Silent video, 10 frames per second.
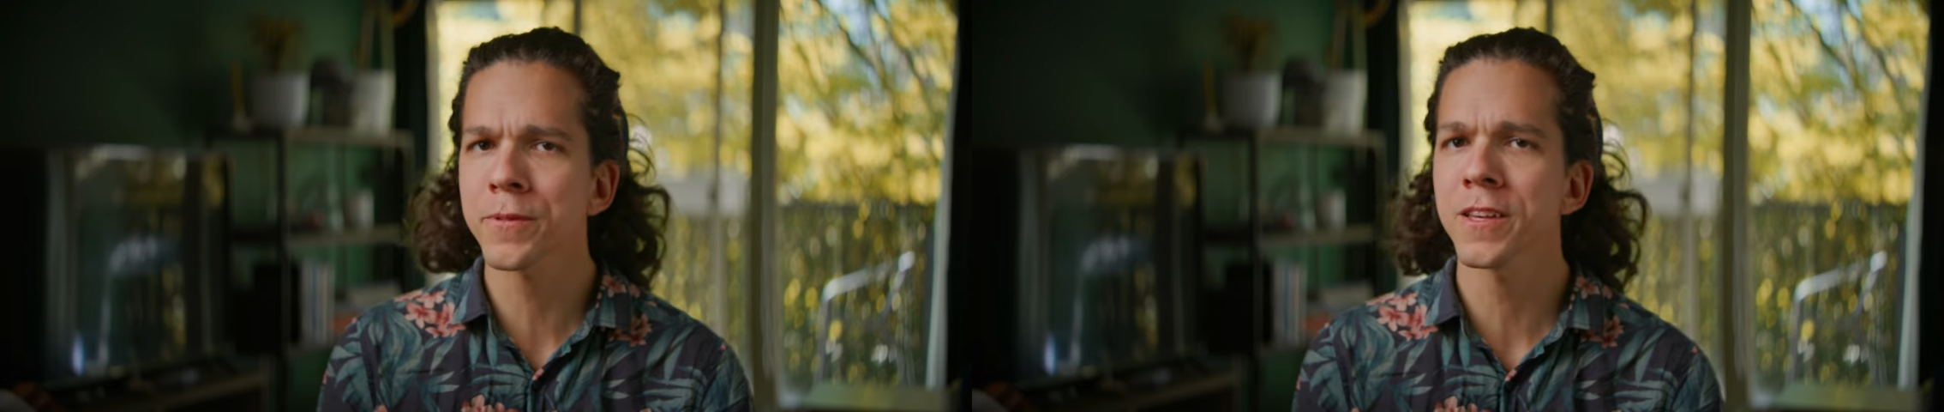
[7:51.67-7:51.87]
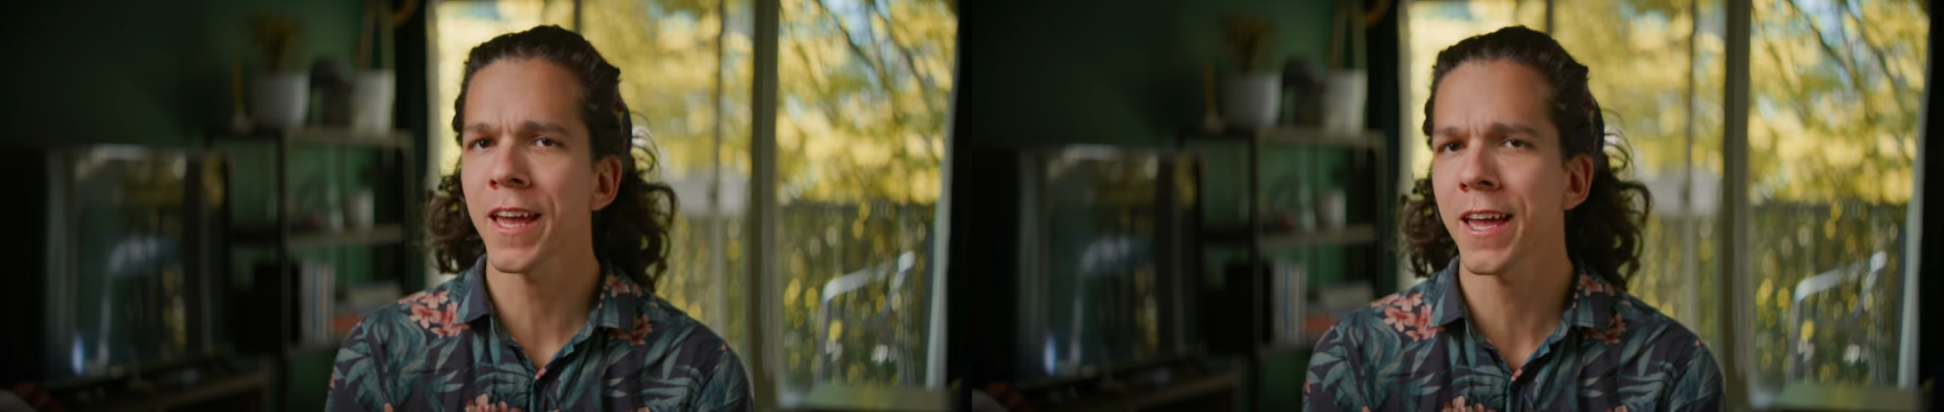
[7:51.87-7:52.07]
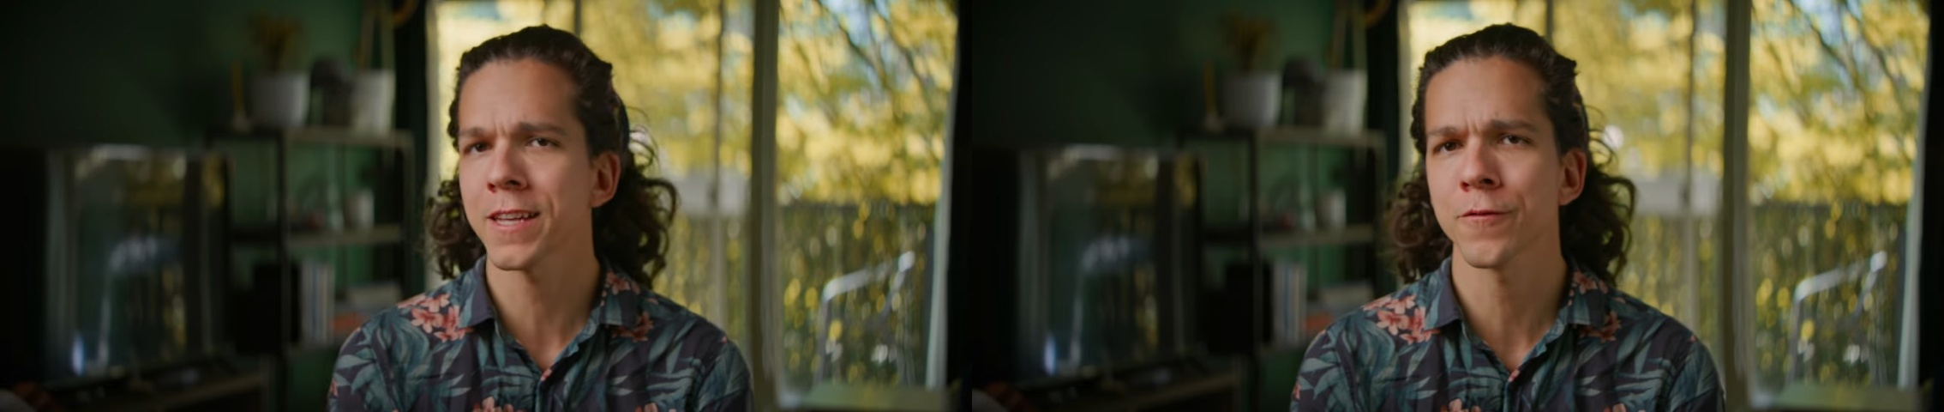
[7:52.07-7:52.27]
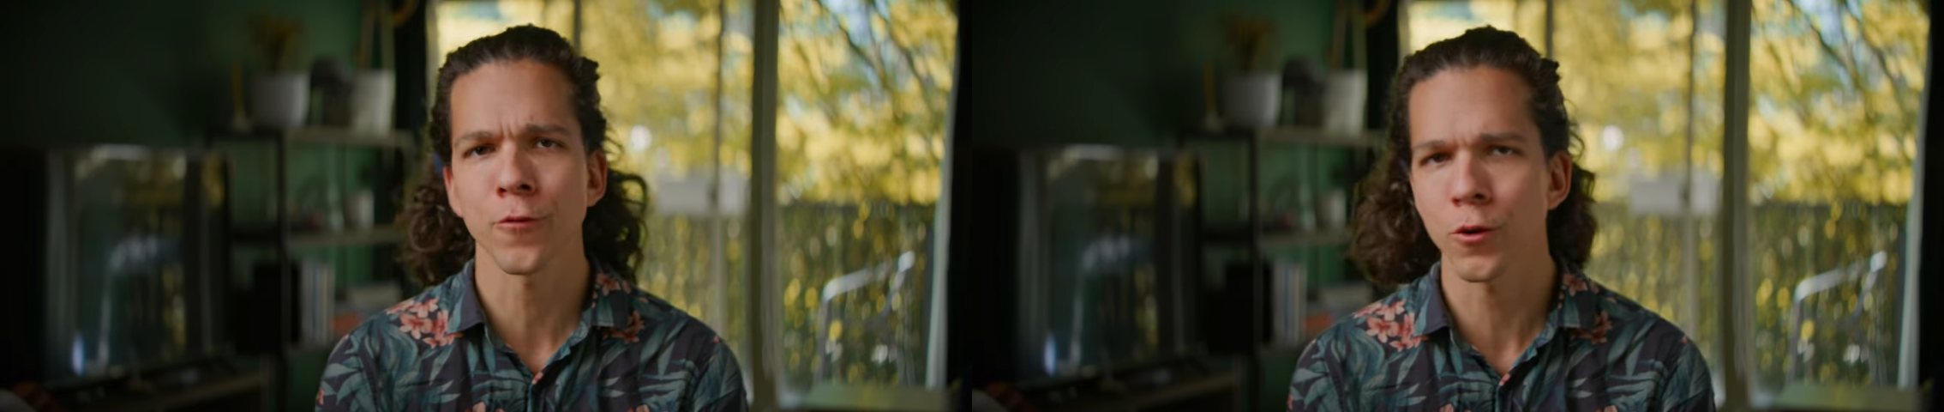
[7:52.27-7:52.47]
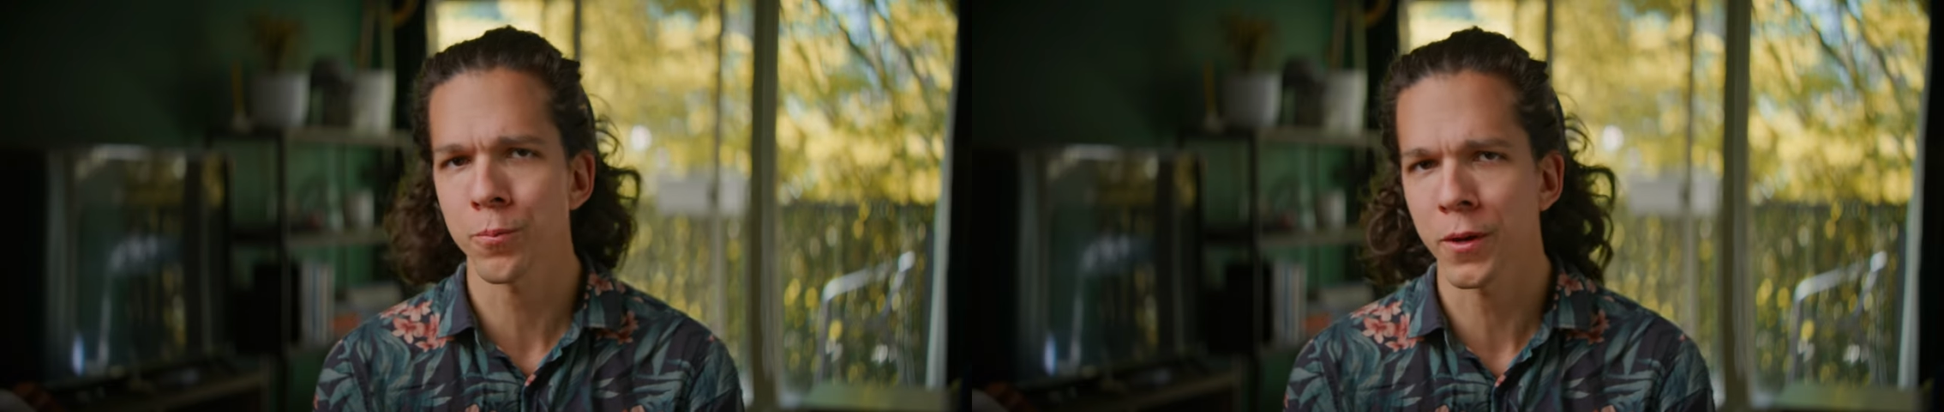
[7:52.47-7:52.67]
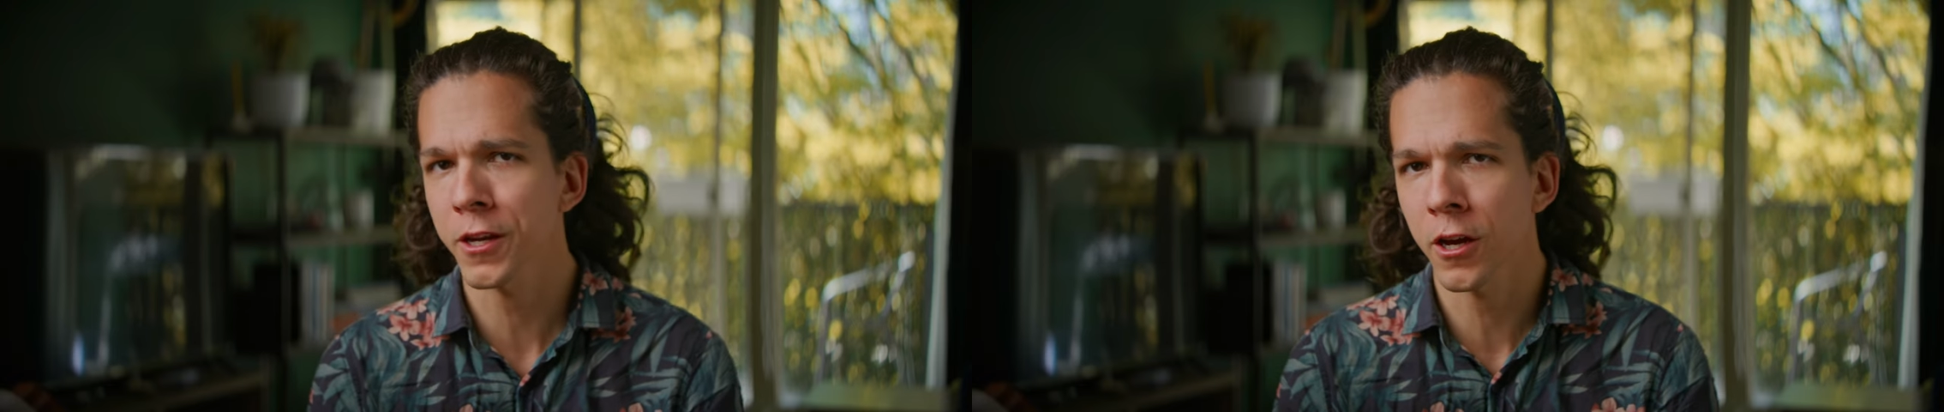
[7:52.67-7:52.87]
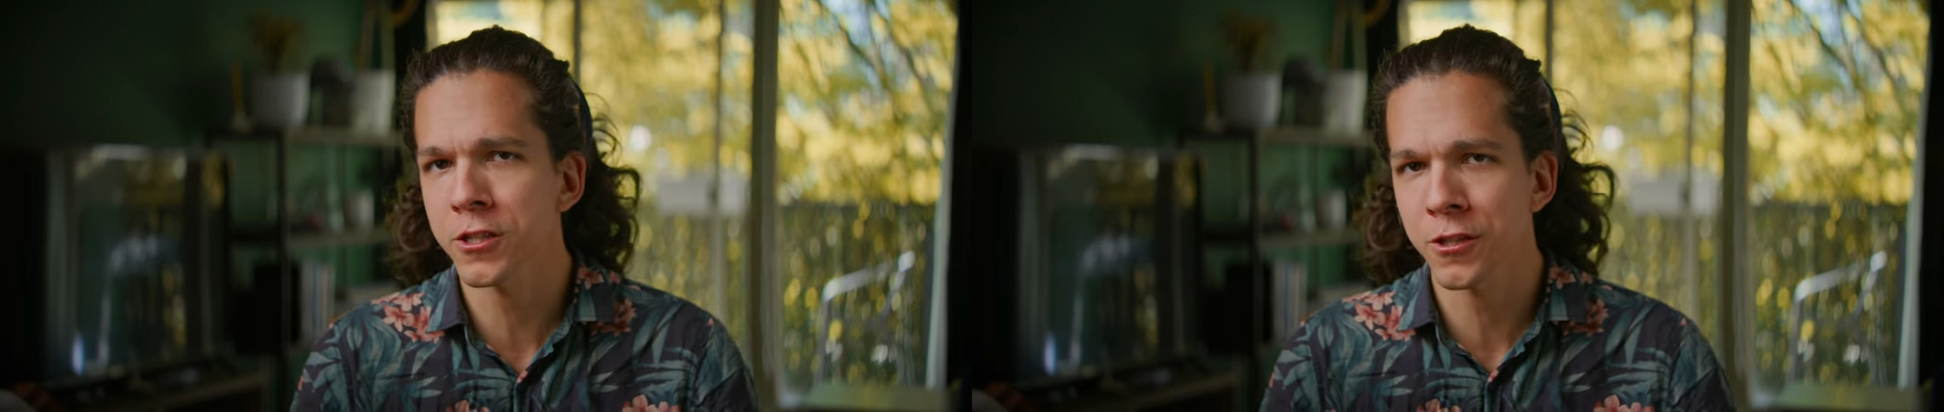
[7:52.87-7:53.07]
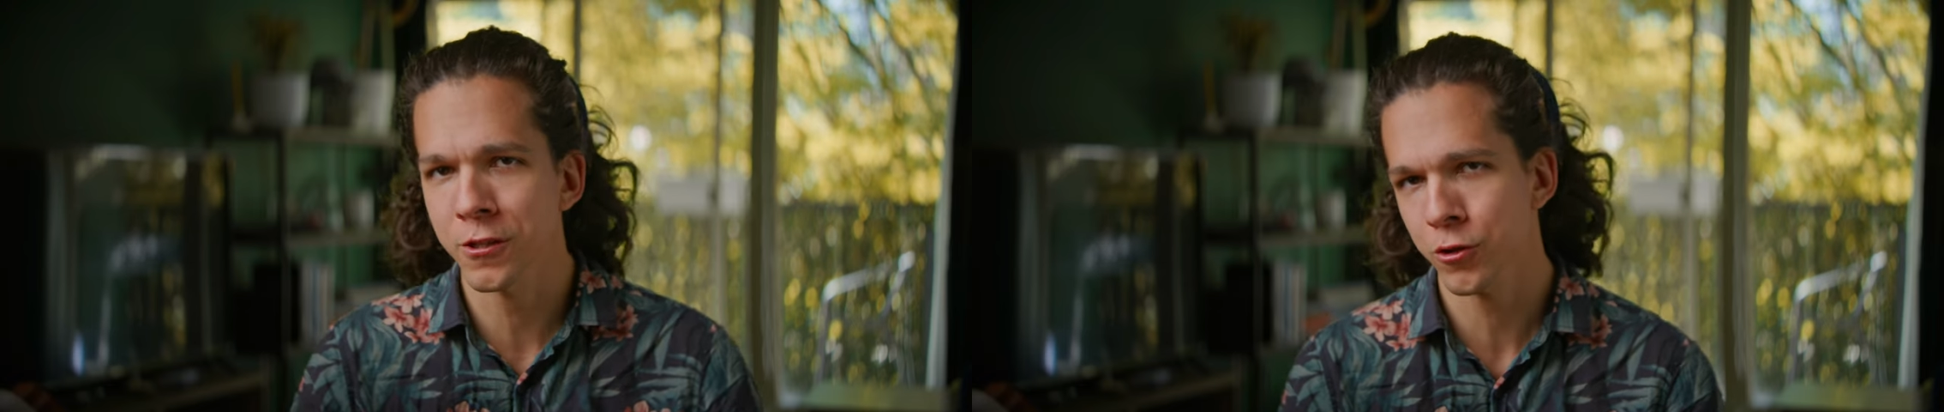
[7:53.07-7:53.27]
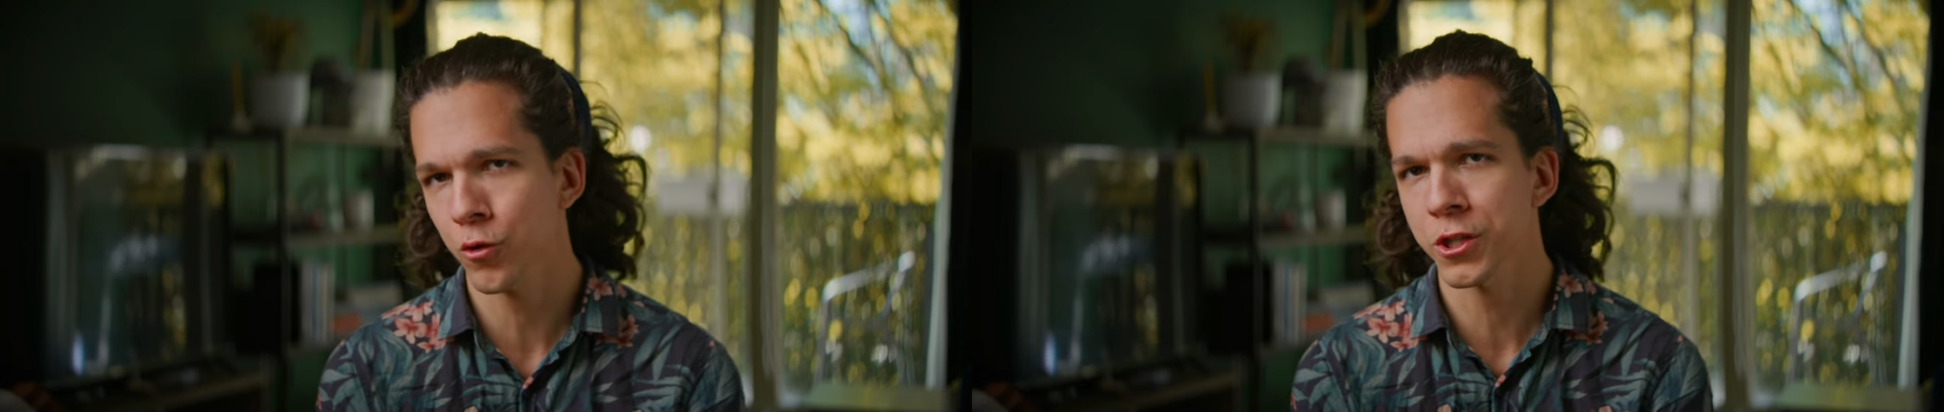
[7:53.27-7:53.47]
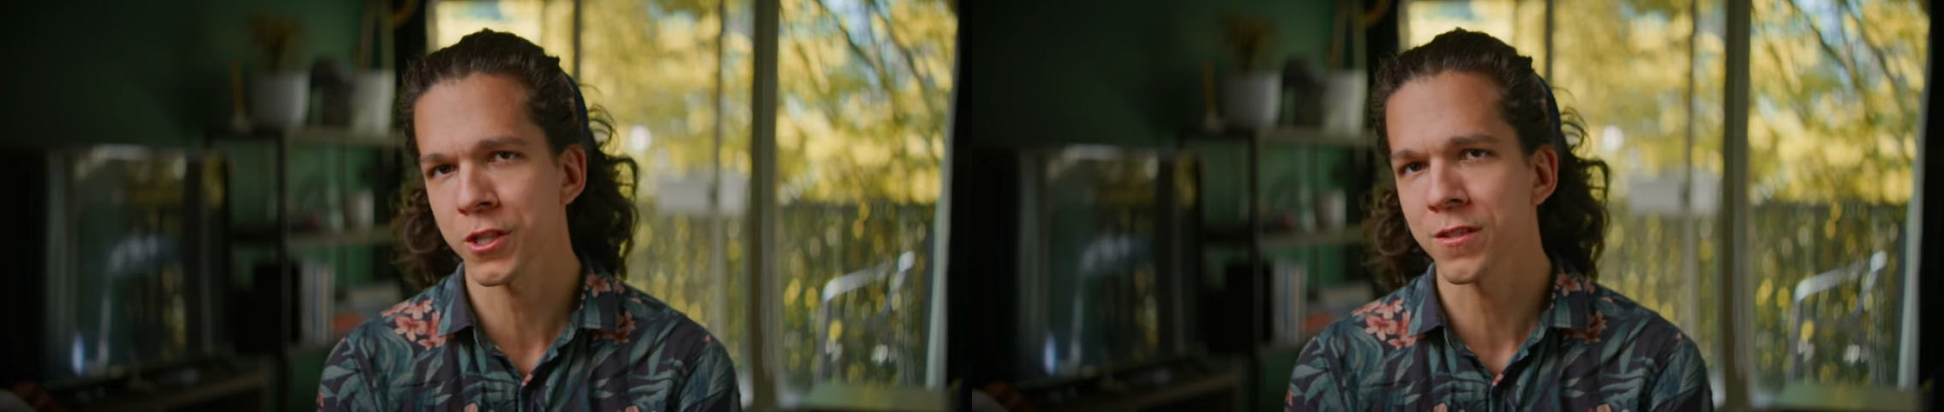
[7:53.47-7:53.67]
the hate for pincushion
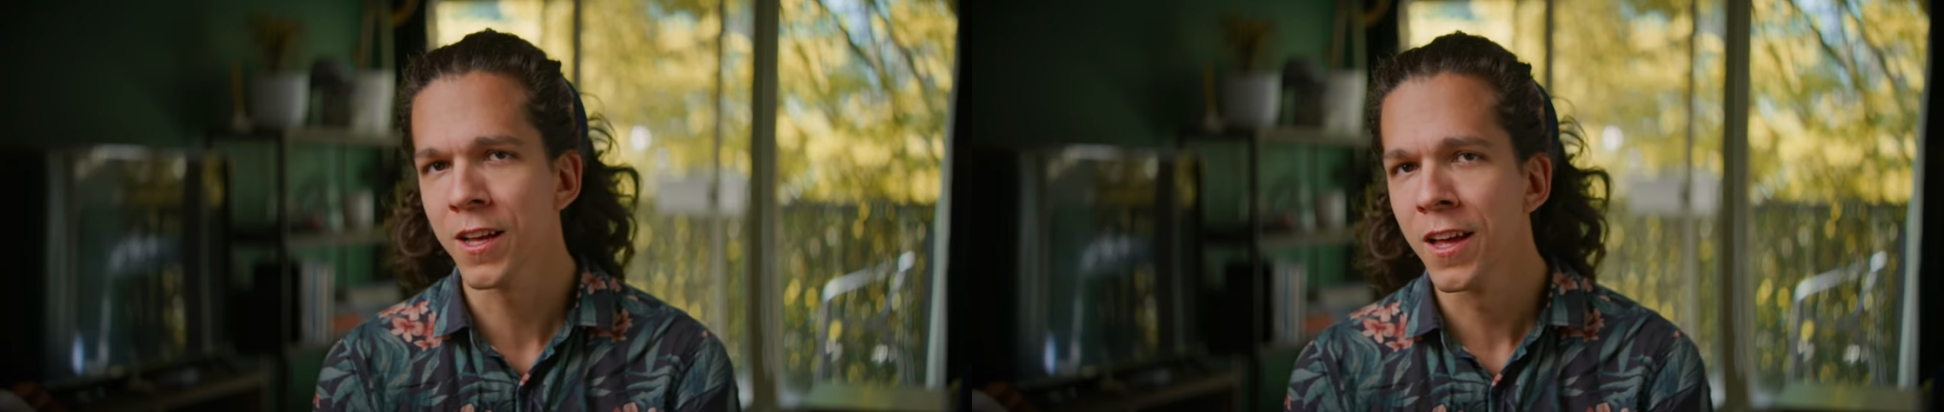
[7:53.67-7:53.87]
distortion.